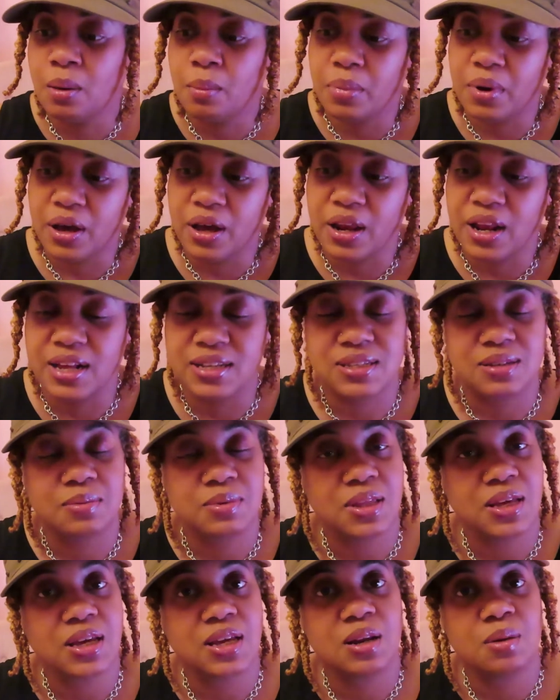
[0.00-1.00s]
But as I'm
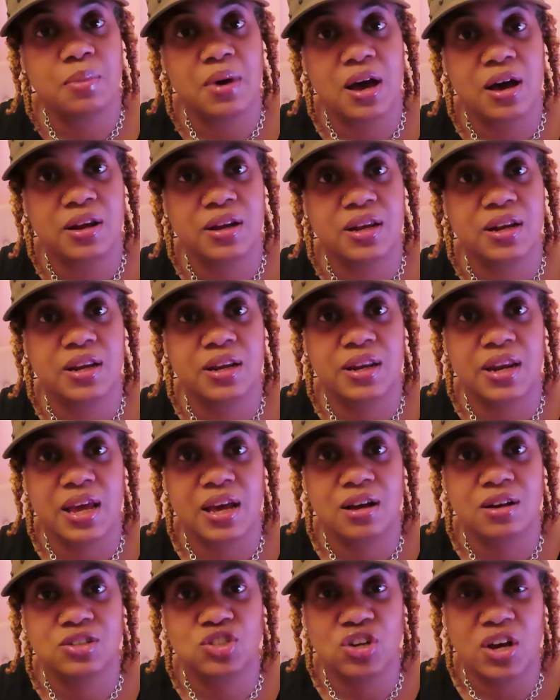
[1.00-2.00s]
thinking about it and
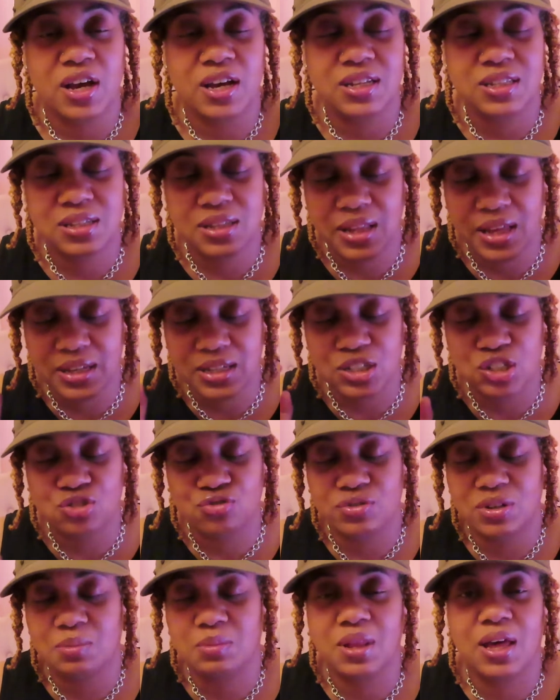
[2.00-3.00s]
now trying to like
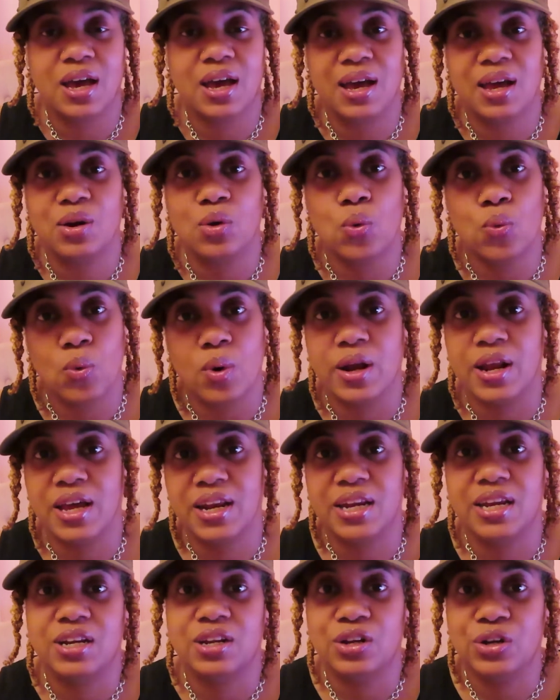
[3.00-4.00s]
streamline what
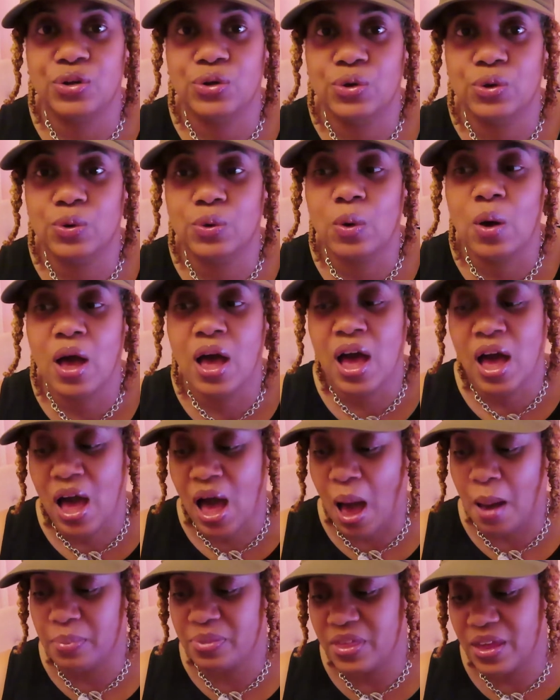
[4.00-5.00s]
I need to do,
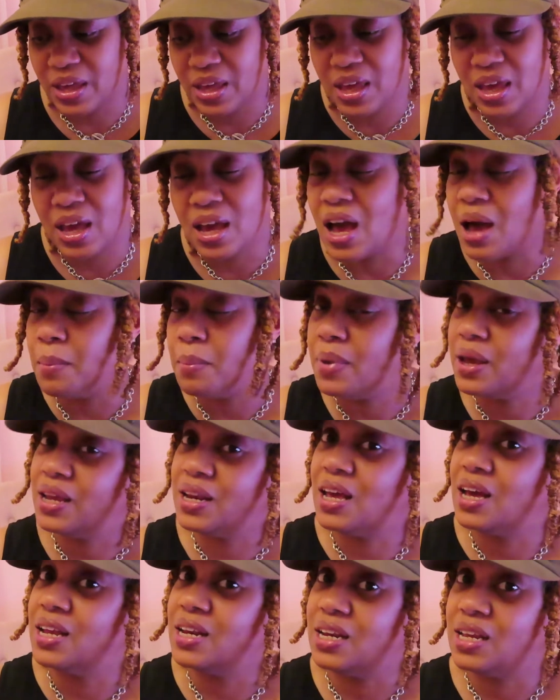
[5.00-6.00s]
I'm thinking I may
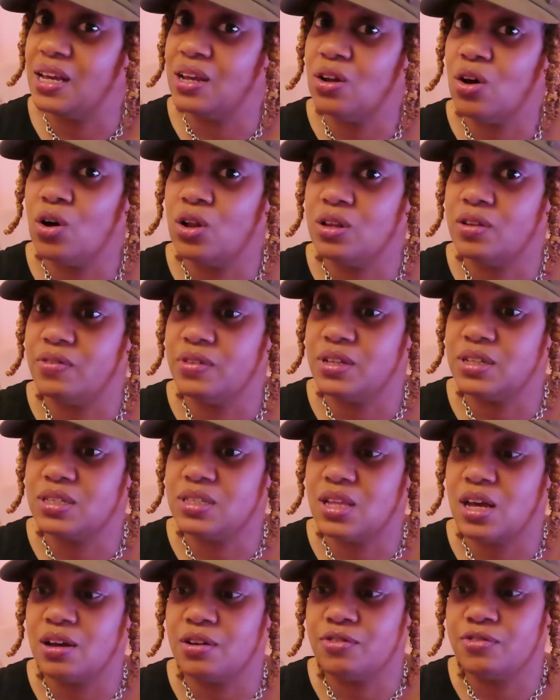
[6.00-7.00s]
not need all of this
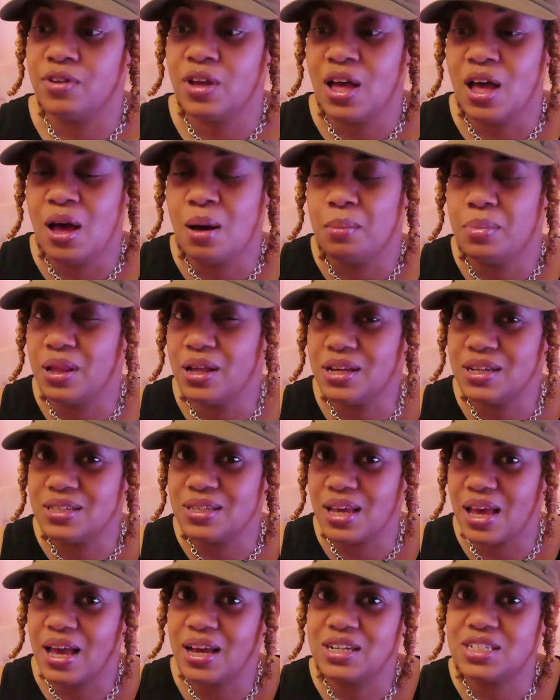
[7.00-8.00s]
stuff.
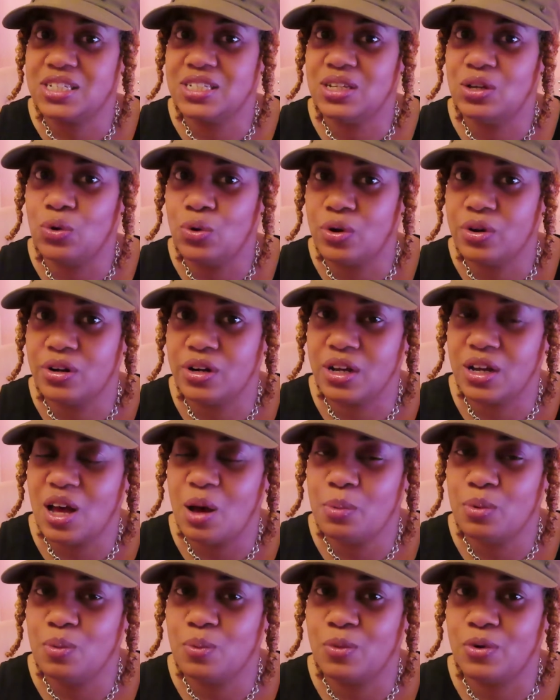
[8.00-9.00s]
Plus I actually ordered a
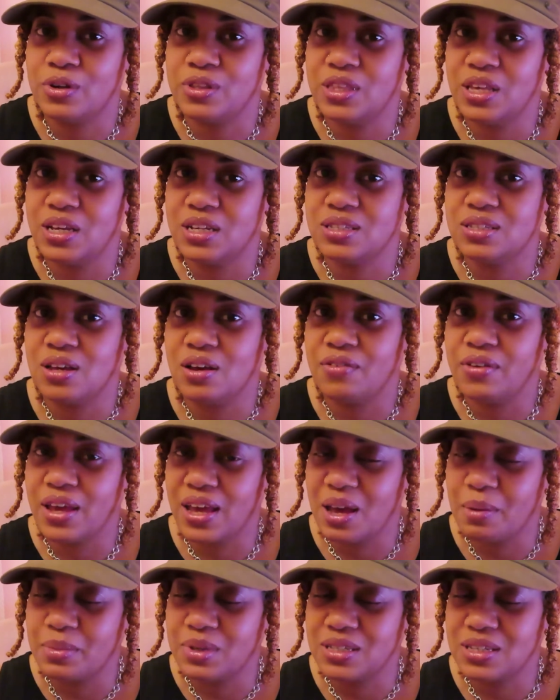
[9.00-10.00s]
couple more things off
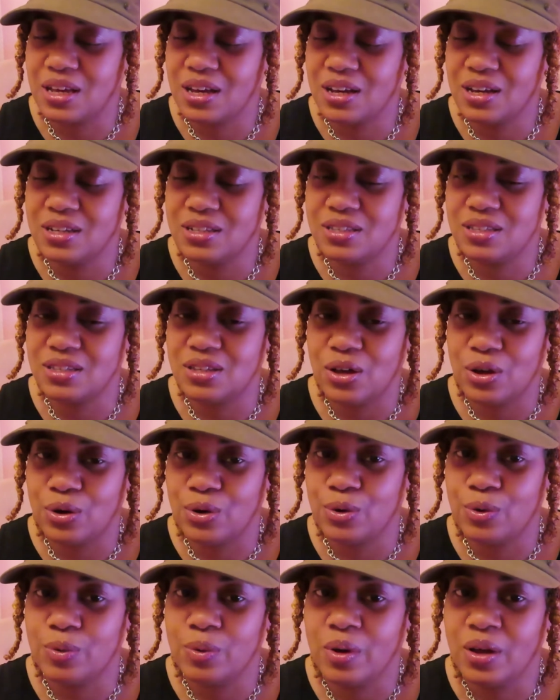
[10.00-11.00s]
Amazon,
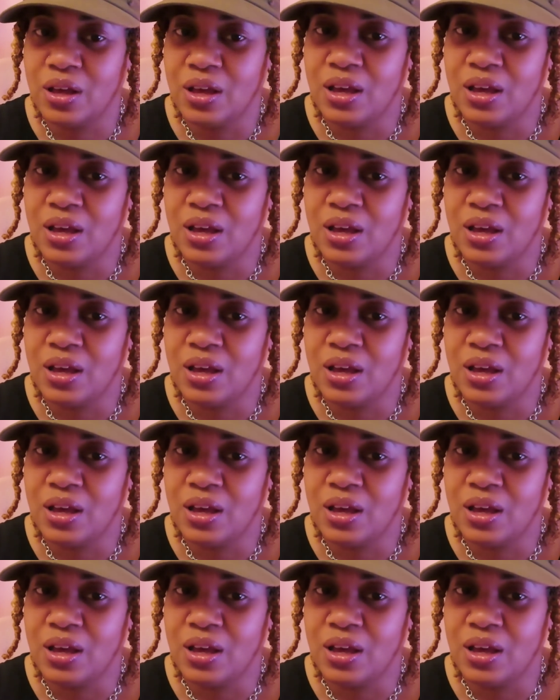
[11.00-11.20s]
so